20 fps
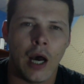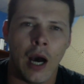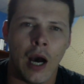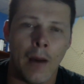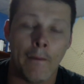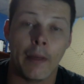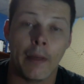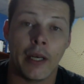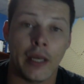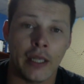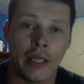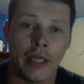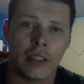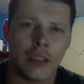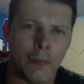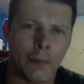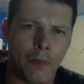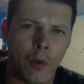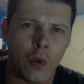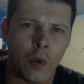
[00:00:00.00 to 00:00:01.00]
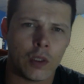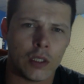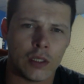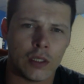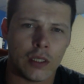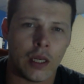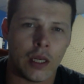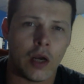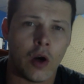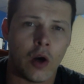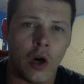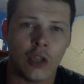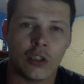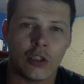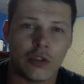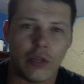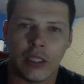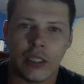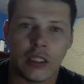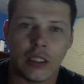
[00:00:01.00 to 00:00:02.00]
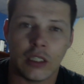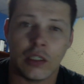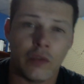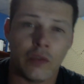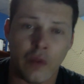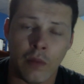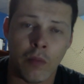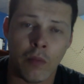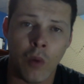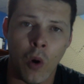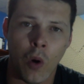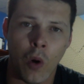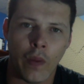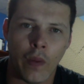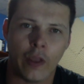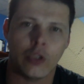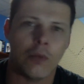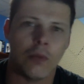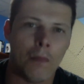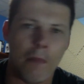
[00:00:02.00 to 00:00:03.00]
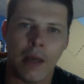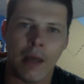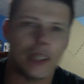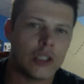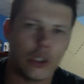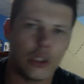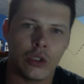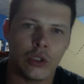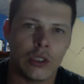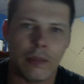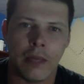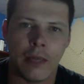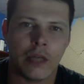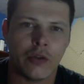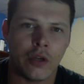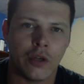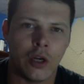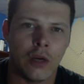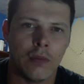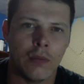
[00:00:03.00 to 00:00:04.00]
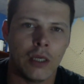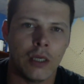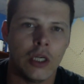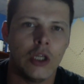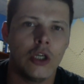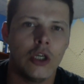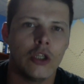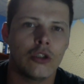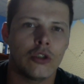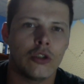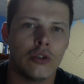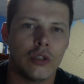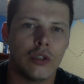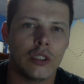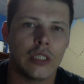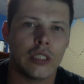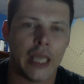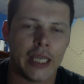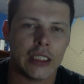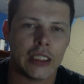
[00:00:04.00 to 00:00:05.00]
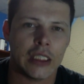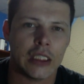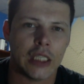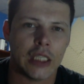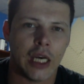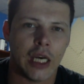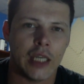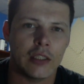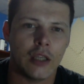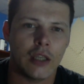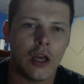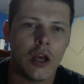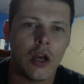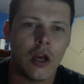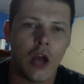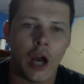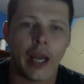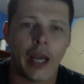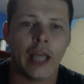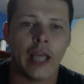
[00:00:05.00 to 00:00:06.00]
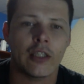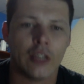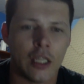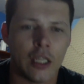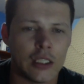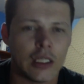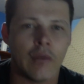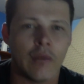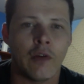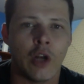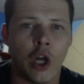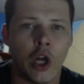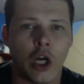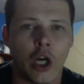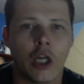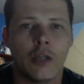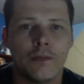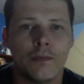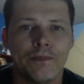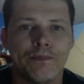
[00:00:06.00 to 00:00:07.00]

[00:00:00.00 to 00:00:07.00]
but it is important, and I can't stress this even more, that you must use a metronome to do this exercise. Okay, so let's have a look